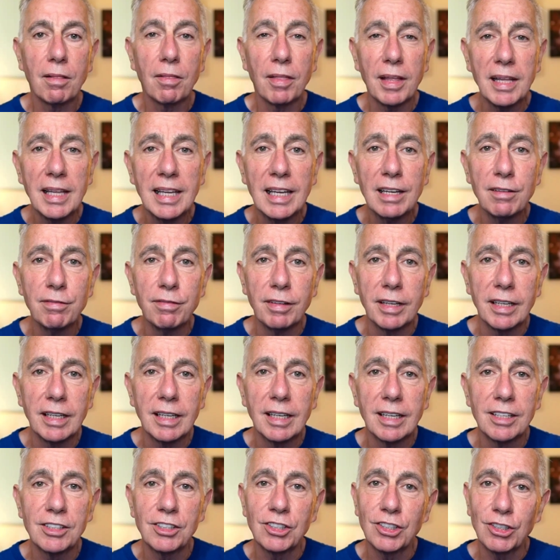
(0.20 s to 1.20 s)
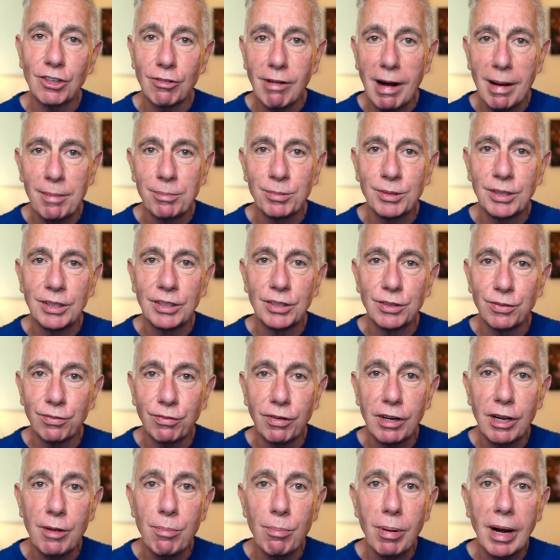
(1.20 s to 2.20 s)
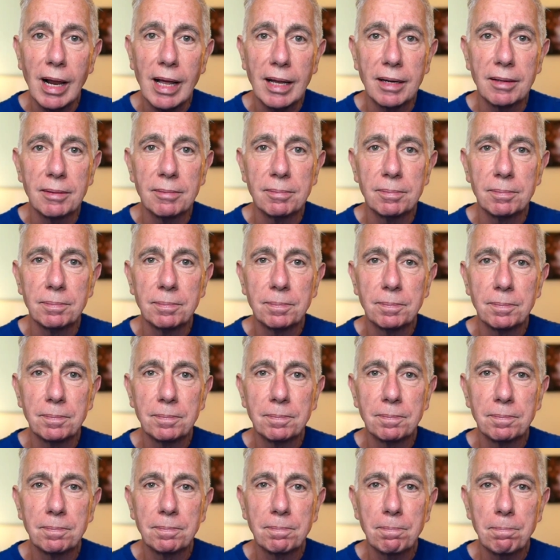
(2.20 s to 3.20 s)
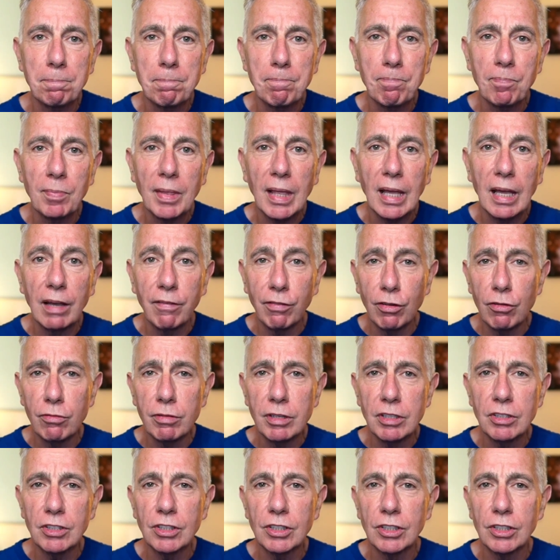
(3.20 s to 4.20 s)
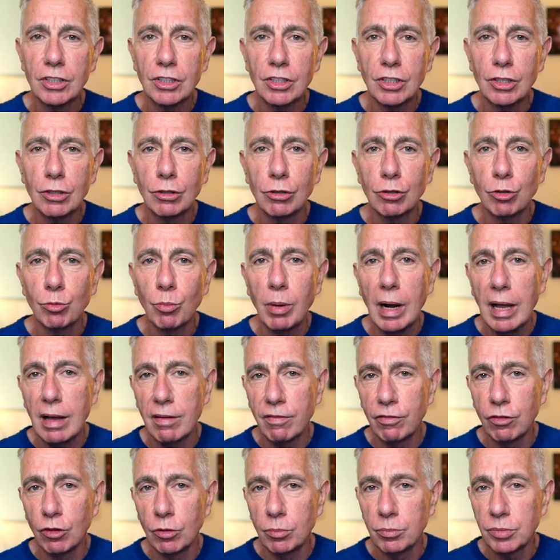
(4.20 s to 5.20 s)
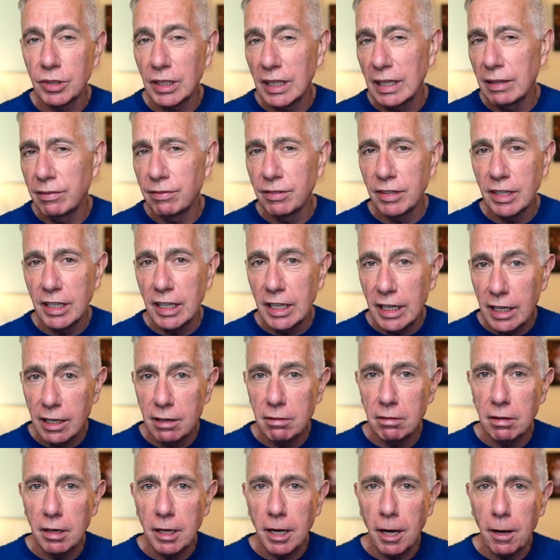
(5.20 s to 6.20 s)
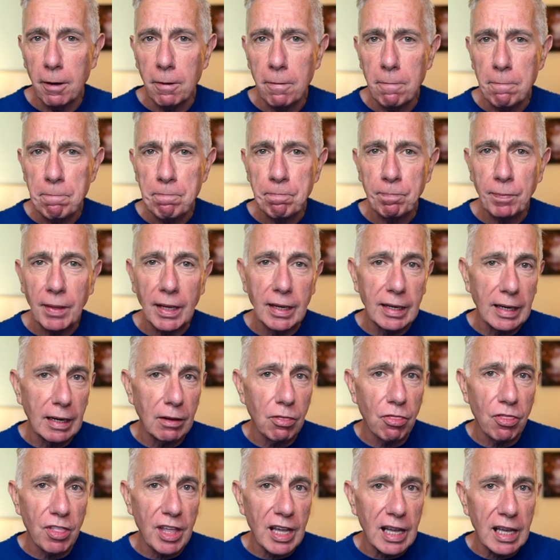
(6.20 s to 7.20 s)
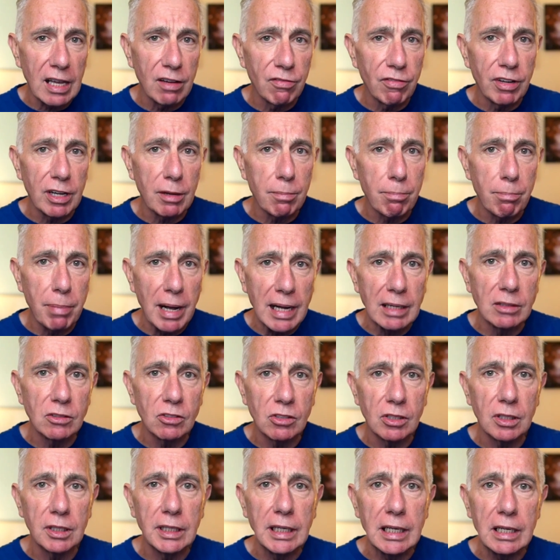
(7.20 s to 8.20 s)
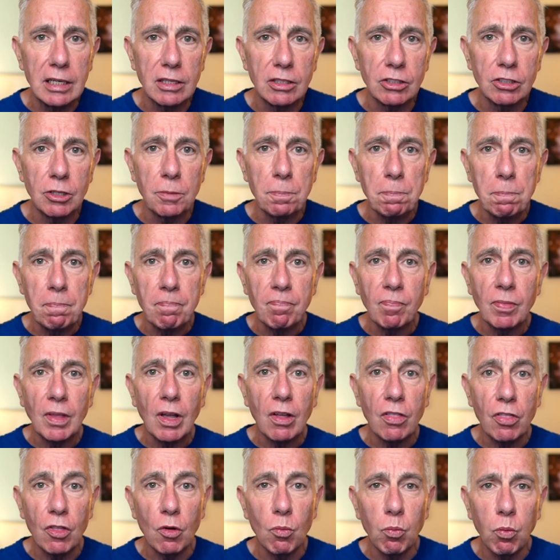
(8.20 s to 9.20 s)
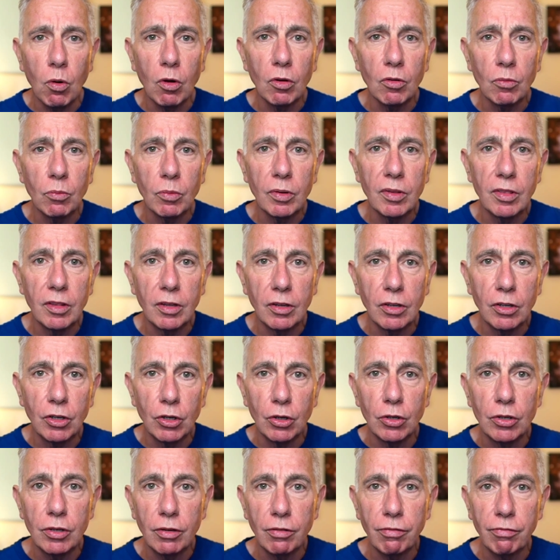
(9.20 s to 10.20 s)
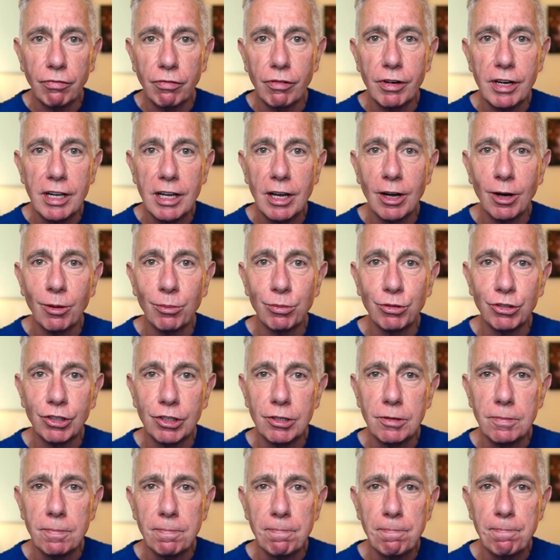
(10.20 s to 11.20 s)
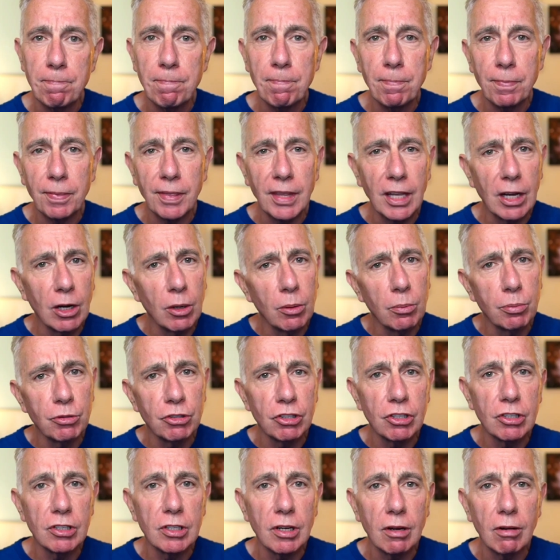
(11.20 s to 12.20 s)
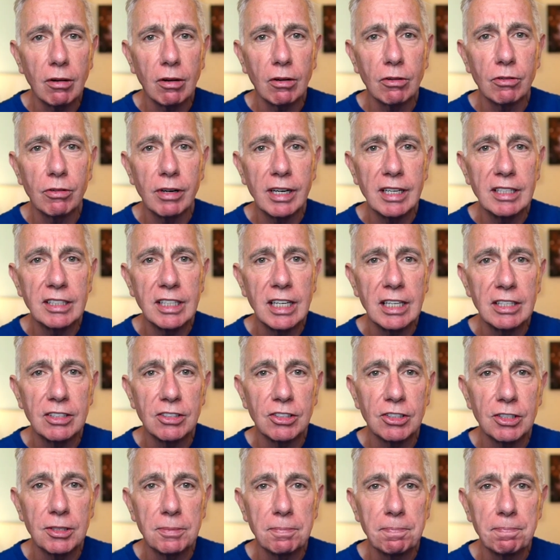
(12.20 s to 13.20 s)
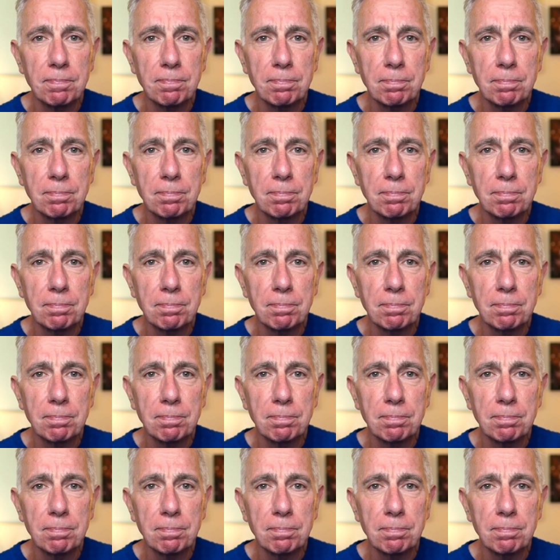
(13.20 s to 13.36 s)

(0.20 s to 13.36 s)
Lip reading: Thinkific has scrapped its free plan. If you researched course platforms even a year ago and had Thinkific penciled in as the one with the good free option, that option no longer exists.